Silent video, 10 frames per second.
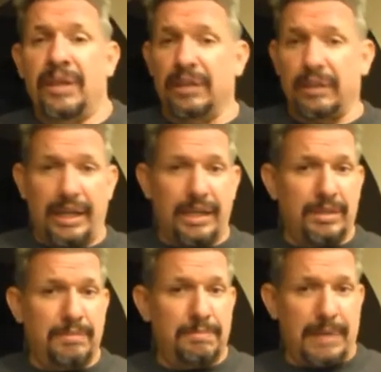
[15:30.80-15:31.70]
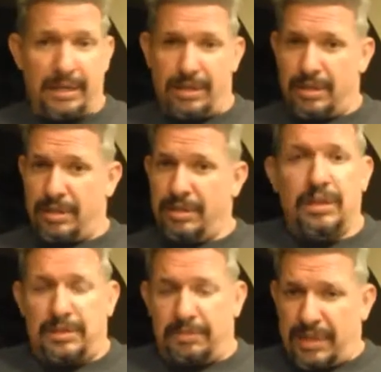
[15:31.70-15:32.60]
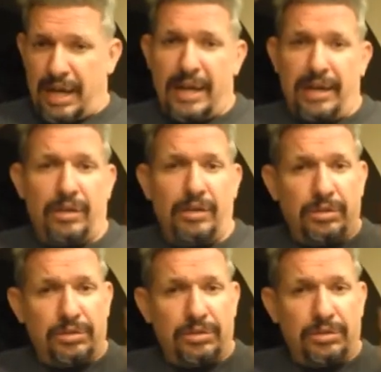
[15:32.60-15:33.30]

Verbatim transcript: Glenn, Peter, um, Kyle,